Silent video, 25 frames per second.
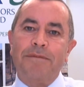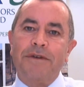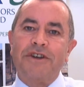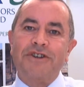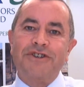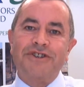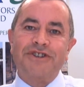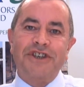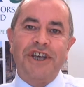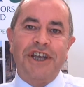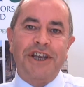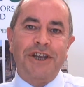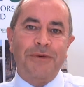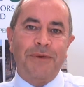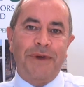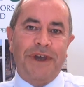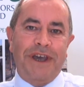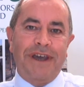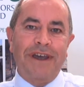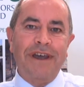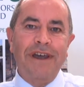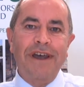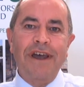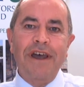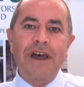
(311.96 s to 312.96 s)

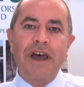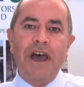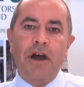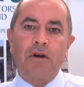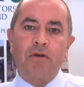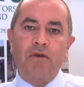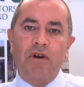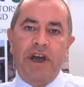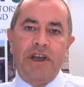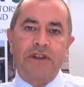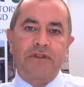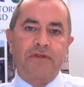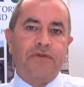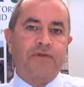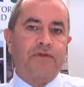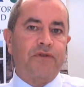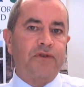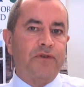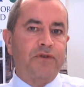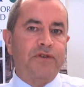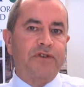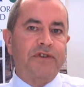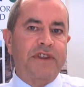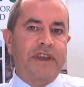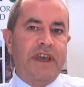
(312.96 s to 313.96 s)
continuing right
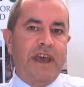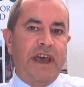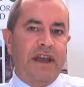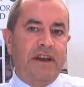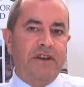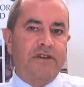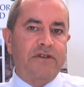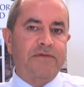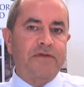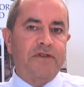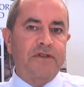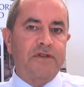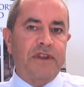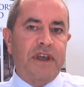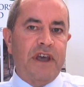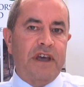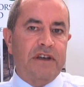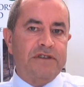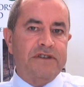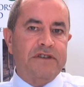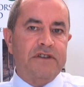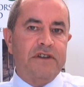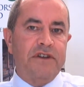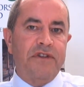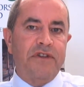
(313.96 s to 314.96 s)
through to the end of
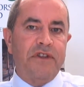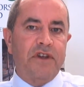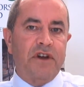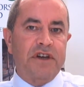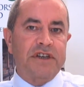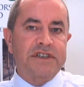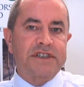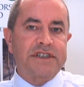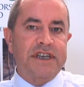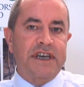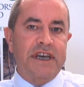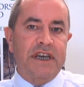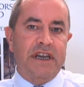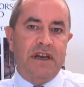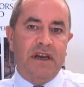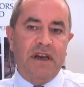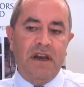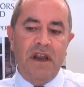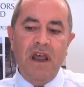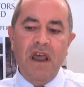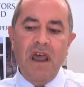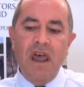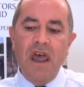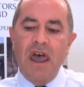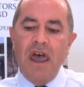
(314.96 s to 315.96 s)
2013.
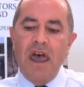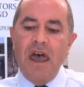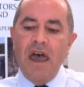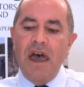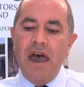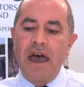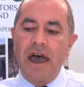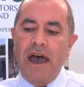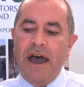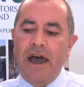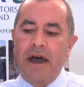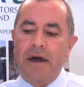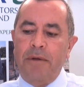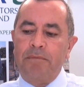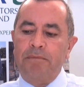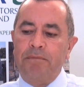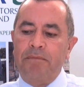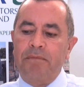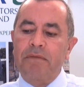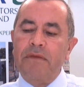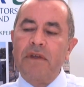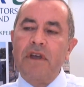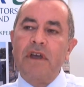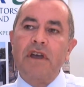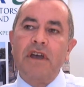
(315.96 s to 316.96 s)

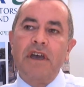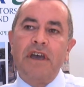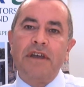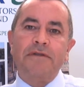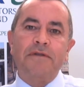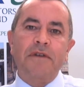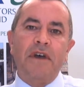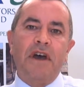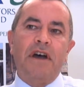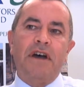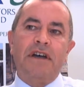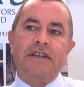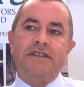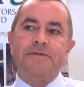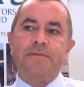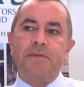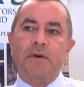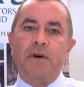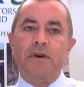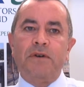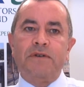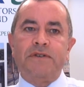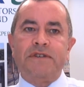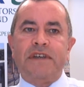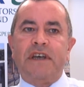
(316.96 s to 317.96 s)
I
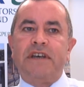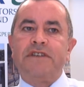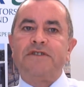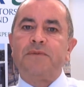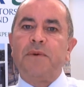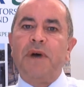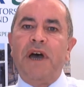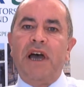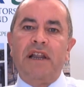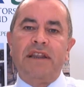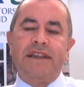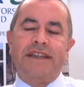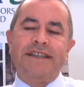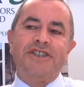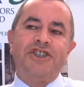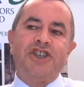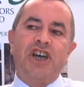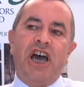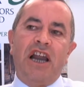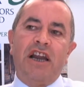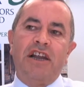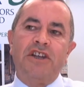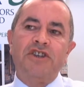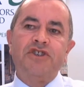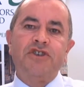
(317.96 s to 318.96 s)
suppose as well, the
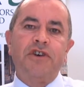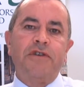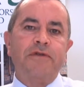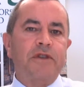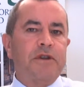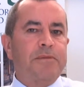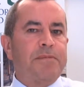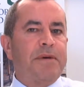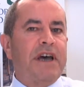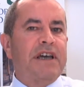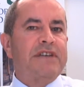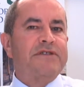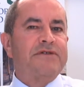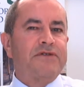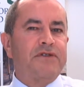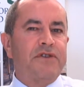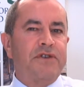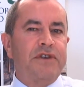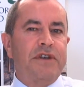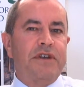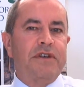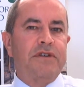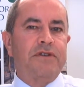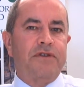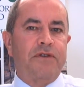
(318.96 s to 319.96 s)
challenge over the past
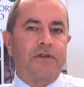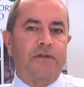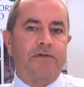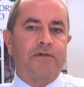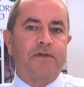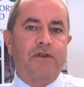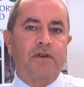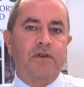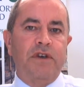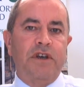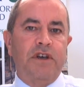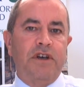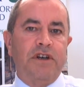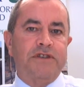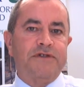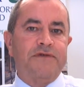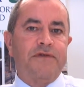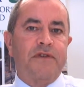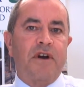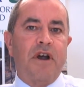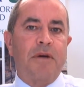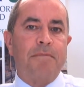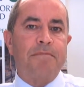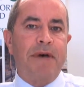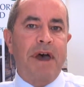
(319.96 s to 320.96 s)
few years
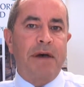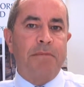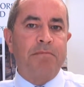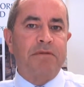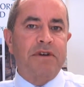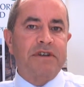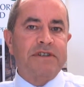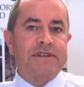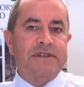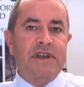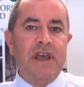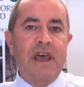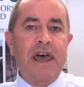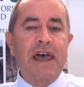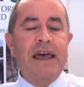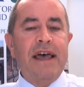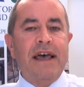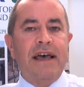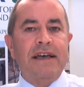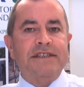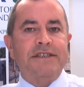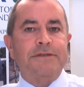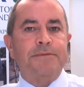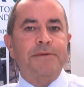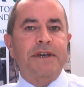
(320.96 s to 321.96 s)
for our members
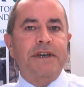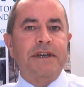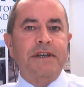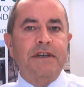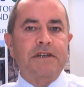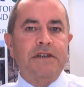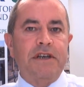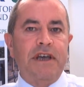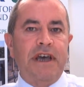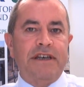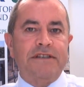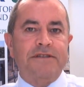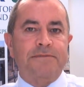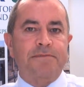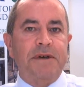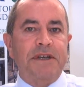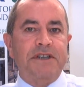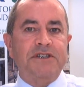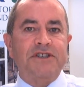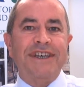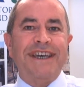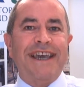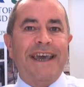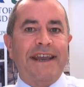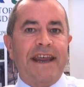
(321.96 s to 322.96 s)
has
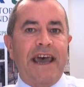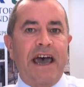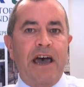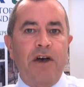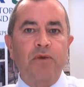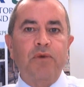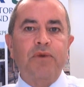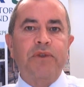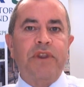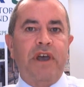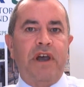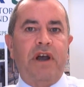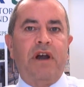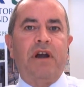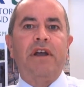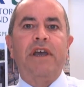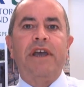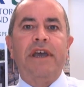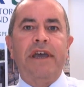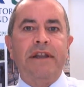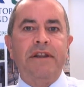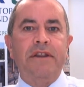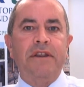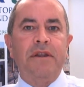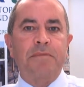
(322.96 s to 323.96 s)
been to get out there
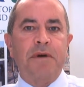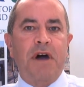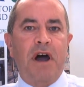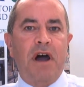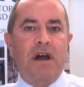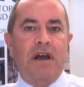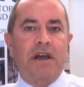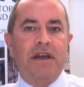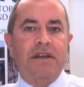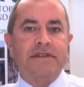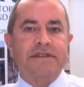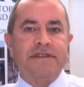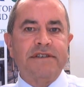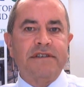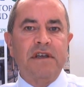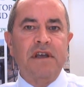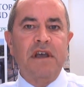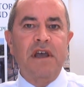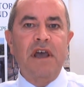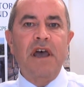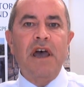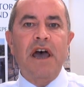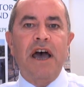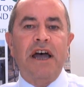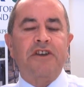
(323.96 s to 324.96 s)
in the markets
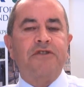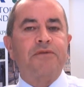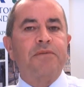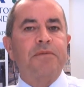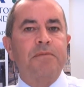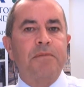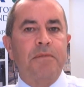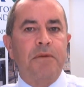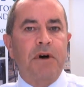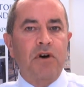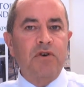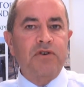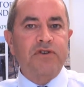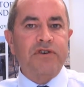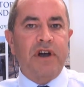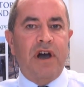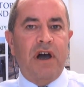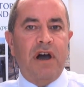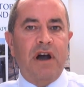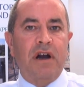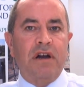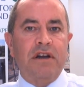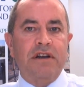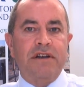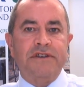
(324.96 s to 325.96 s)
and to promote
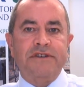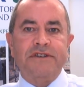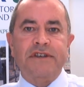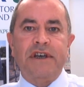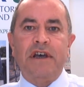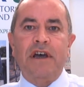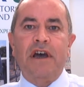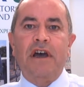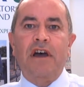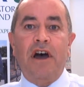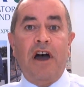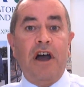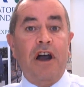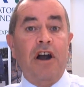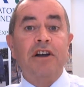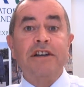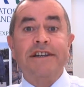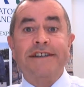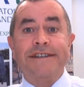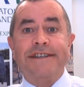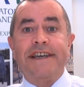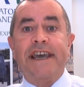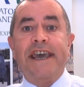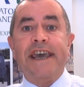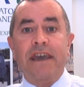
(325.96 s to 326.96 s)
Ireland
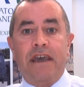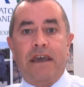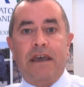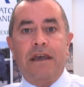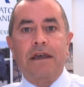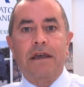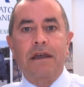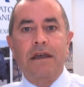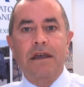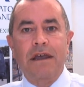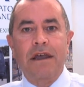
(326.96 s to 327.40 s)
Inc.